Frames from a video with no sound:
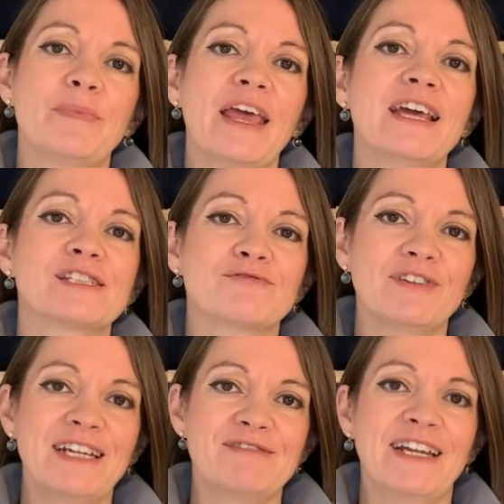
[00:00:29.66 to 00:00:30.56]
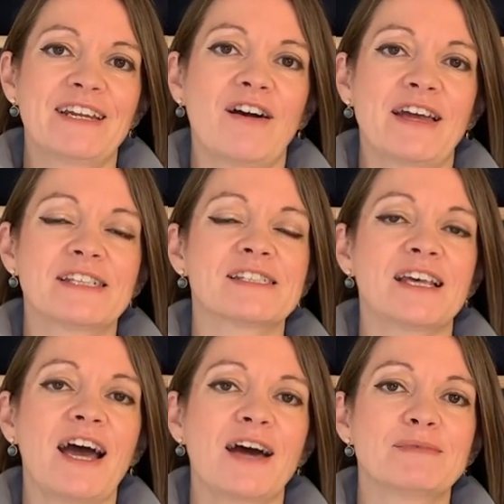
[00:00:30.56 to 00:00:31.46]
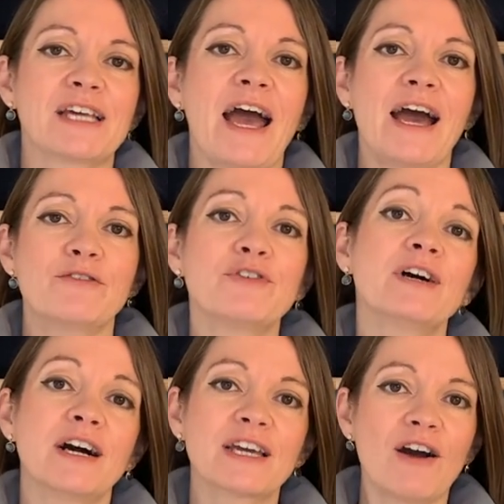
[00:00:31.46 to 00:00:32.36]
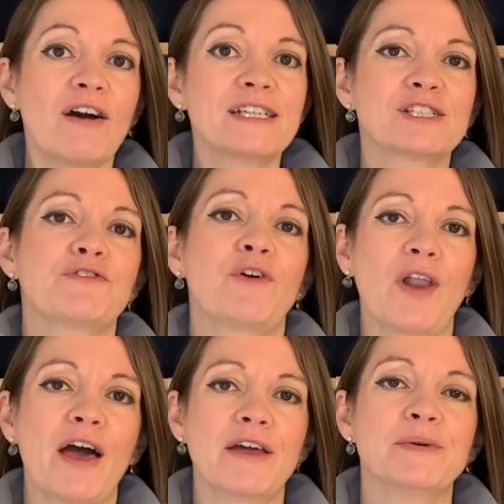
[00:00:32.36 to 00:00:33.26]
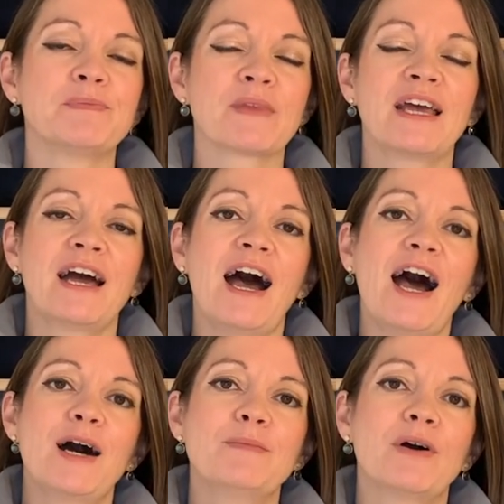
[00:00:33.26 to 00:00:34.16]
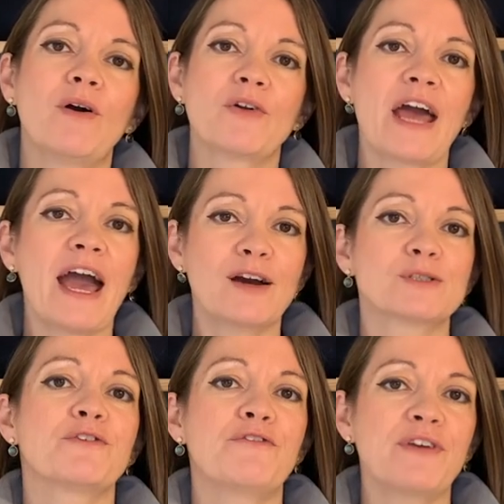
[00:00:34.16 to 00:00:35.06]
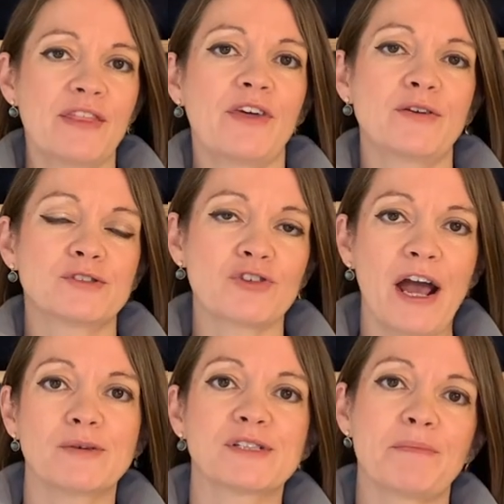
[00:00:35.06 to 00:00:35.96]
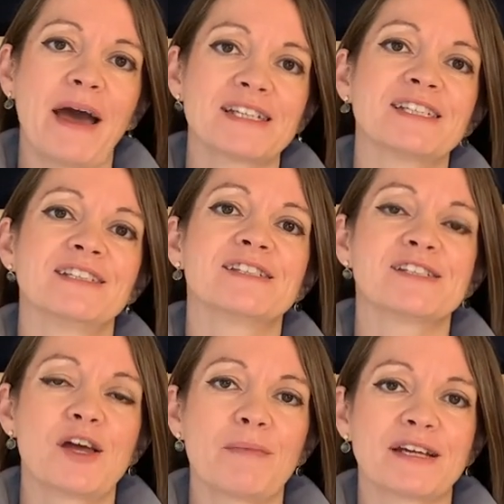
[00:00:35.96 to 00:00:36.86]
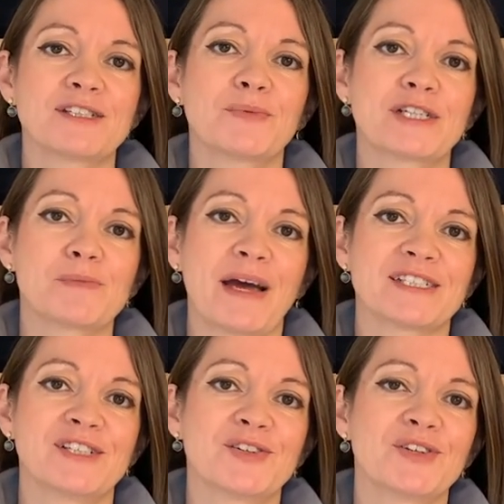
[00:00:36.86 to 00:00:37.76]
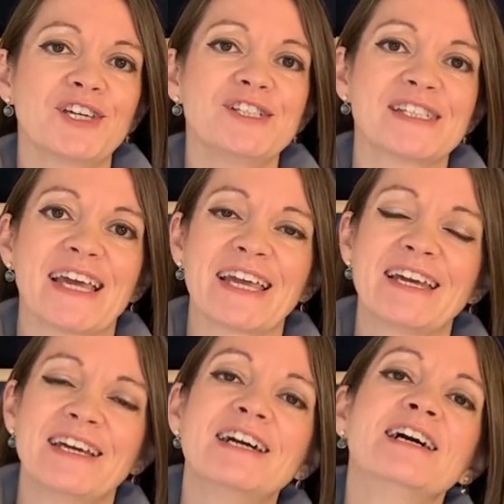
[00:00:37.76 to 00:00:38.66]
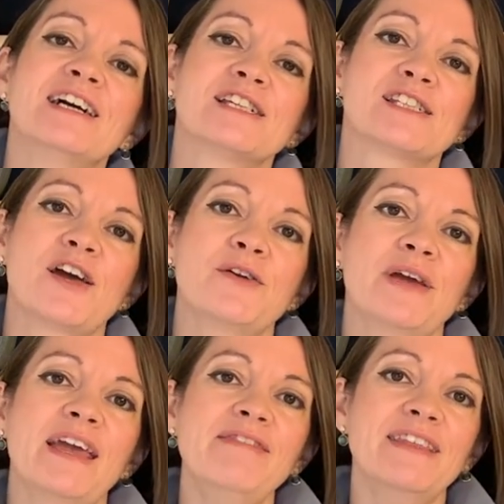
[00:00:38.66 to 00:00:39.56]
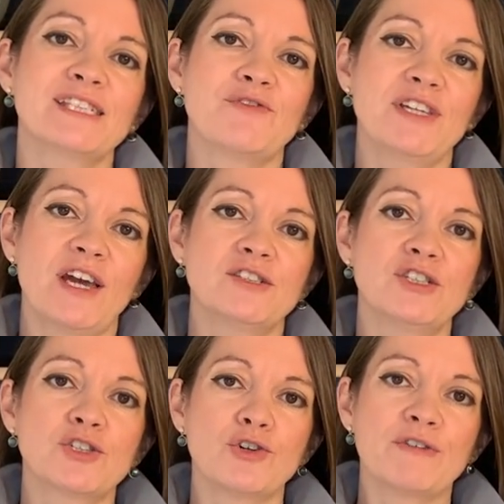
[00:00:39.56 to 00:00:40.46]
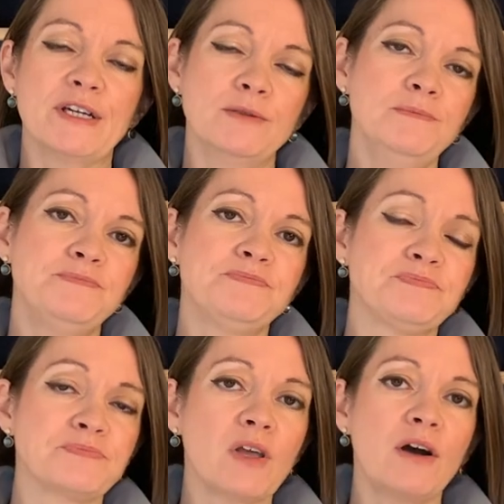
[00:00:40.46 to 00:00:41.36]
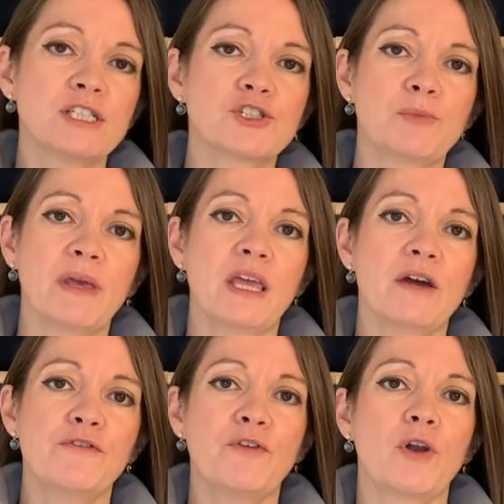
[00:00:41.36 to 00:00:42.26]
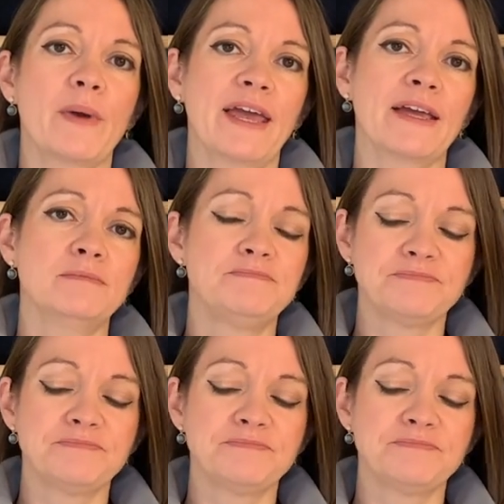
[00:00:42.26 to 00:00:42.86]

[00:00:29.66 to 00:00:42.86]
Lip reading: it's really nice to have a guide to follow on how to fit those trouser patterns, no matter which pattern you're using. So in this video tutorial, I shall be following